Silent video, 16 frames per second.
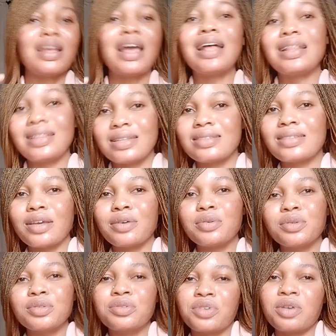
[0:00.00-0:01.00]
at least a
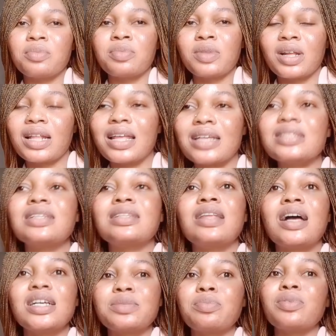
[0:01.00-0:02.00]
good cream clears the
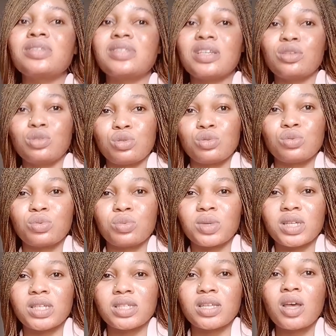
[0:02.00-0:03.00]
dark spot in two
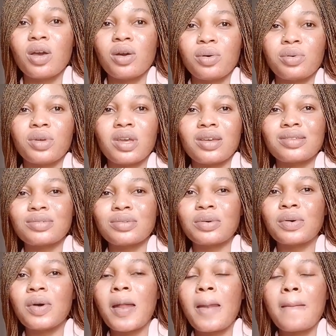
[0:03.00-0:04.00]
weeks okay
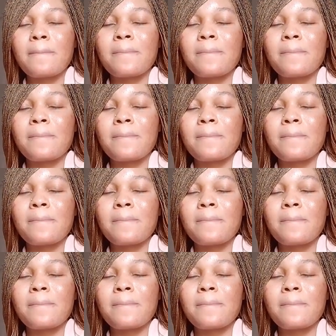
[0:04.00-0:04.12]
so